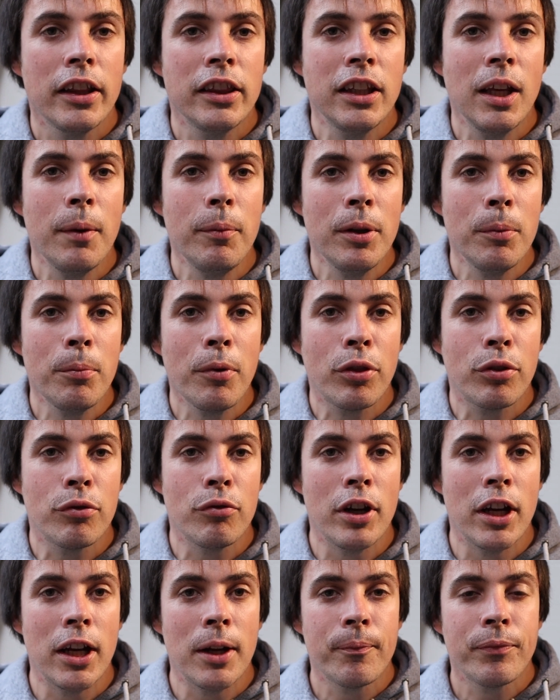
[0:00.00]
Tip number
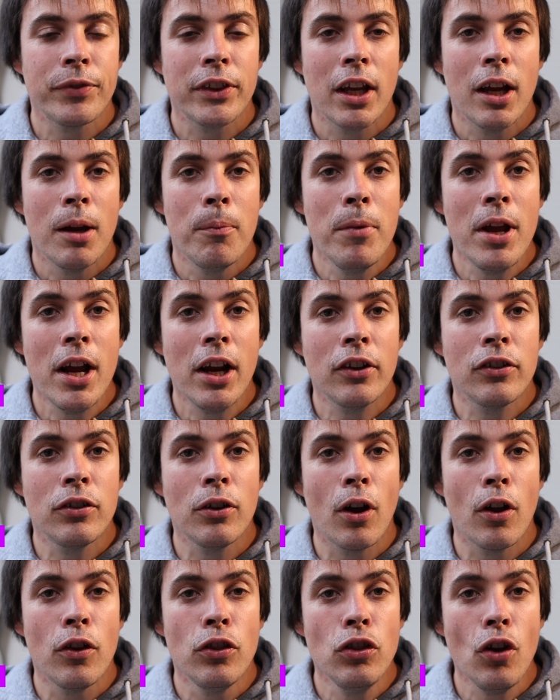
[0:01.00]
3. Make
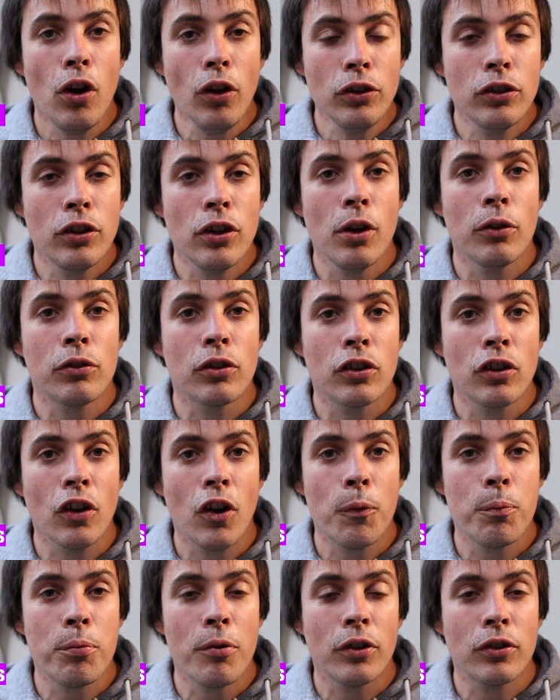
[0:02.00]
sure not to use a
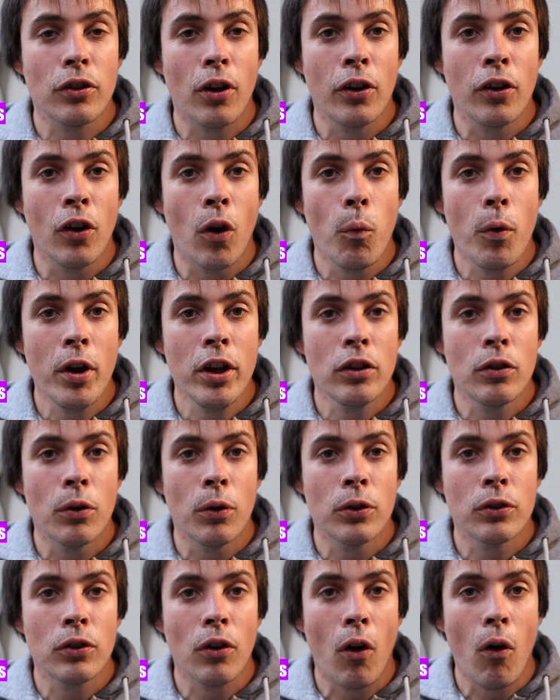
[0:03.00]
soft brush on your
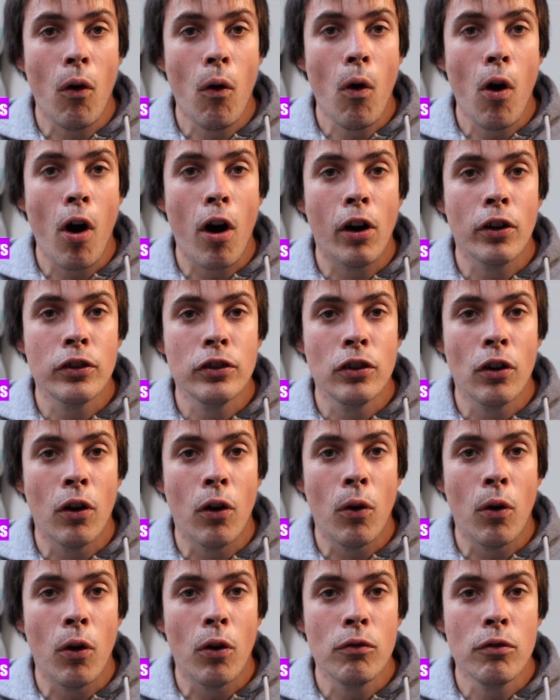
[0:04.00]
windows or on
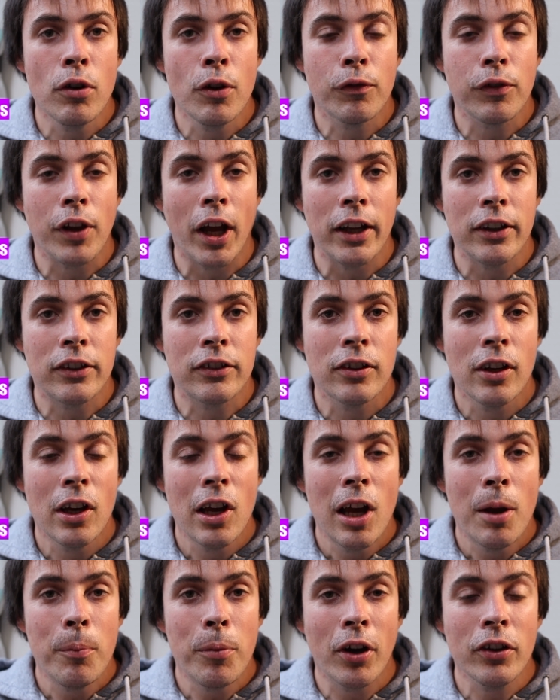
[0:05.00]
your roof lights,
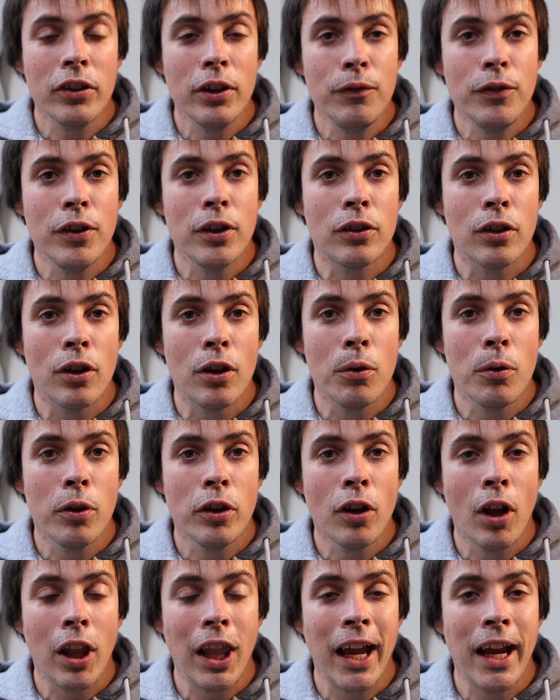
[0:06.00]
because if you do,
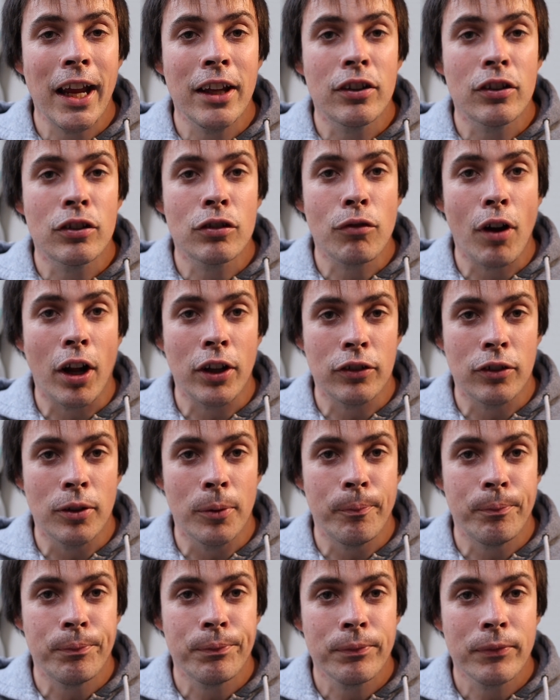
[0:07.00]
you're likely to scratch
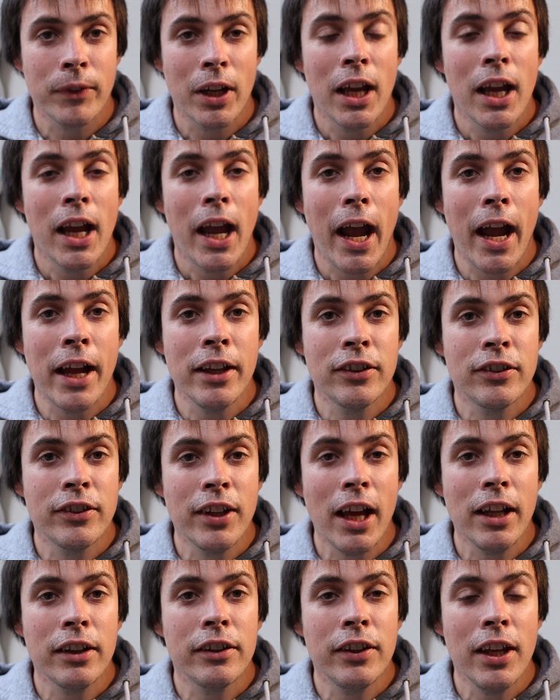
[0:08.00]
them.
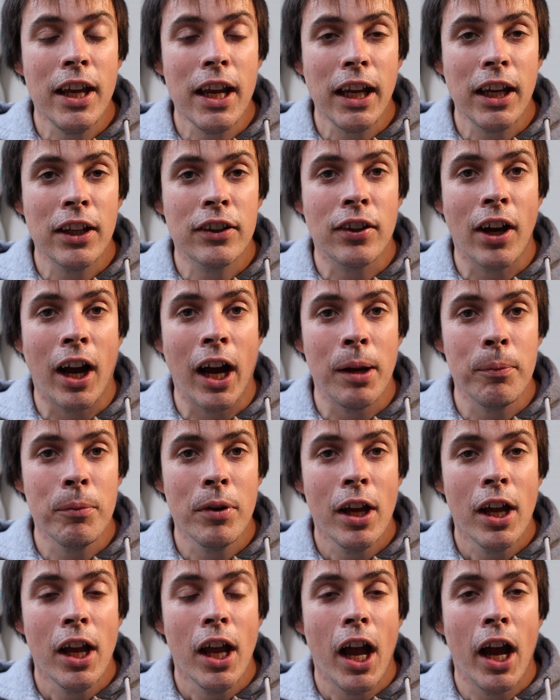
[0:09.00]
Instead, take your time
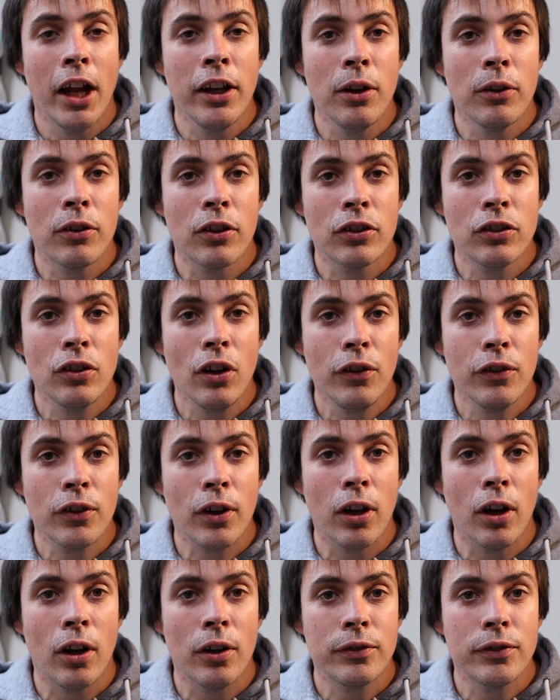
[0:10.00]
and use a soft
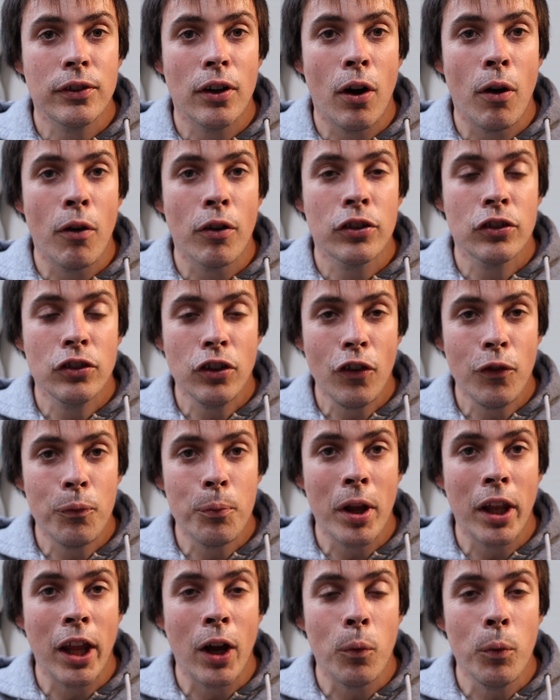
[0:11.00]
cloth or a soft
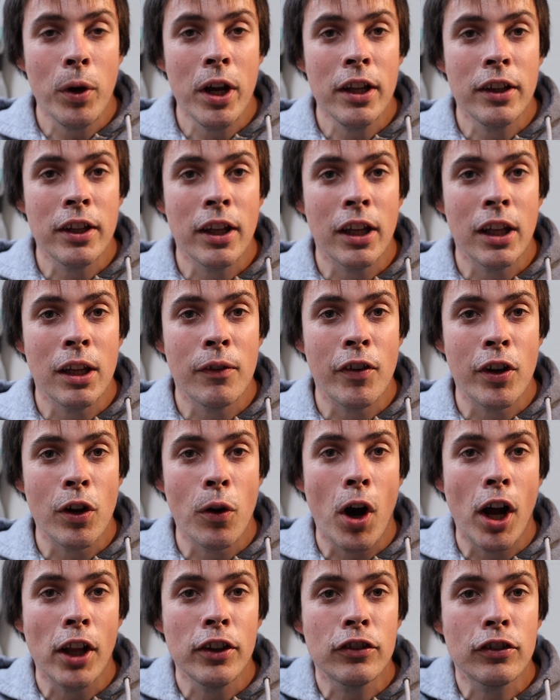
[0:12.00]
mitt like we did in the
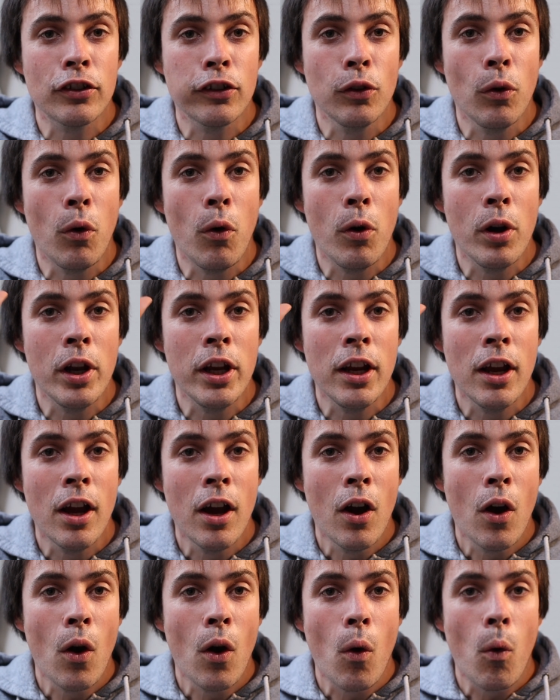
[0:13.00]
video and slowly
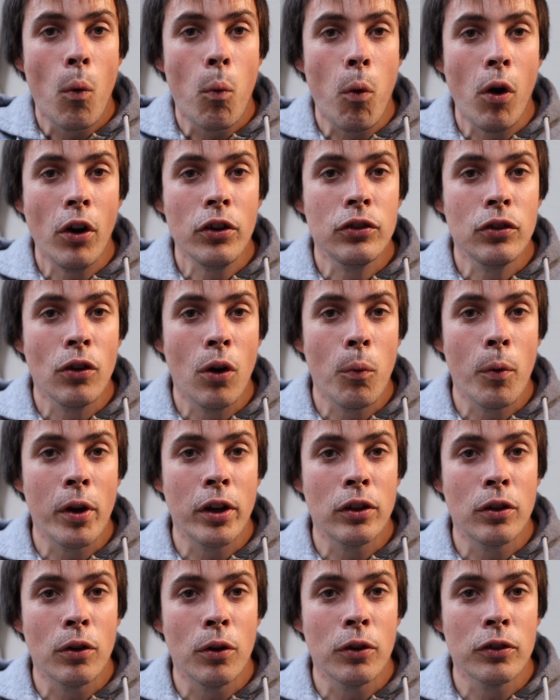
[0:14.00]
wash your
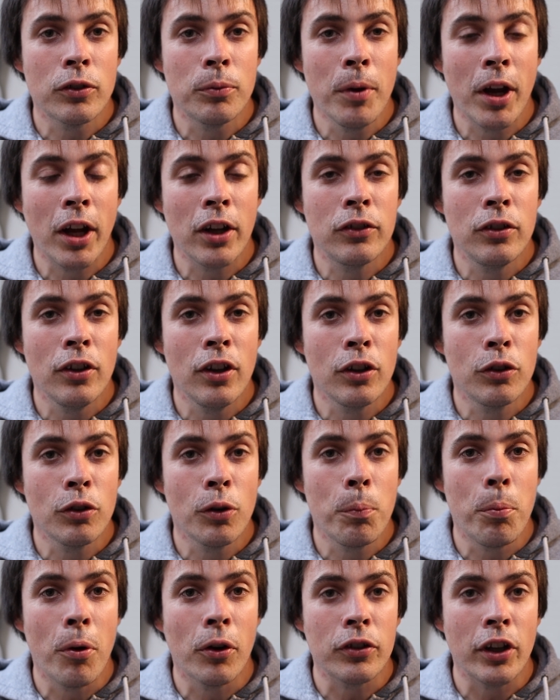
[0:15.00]
windows, making sure you
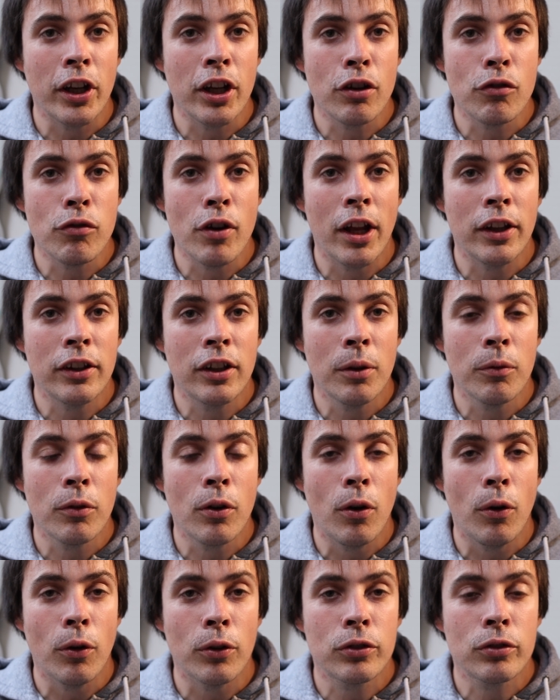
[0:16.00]
don't push any grit into them,
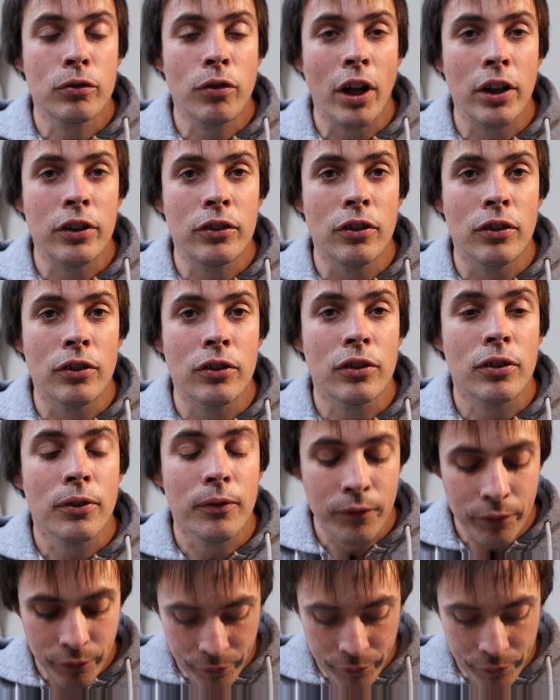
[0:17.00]
cause scratches.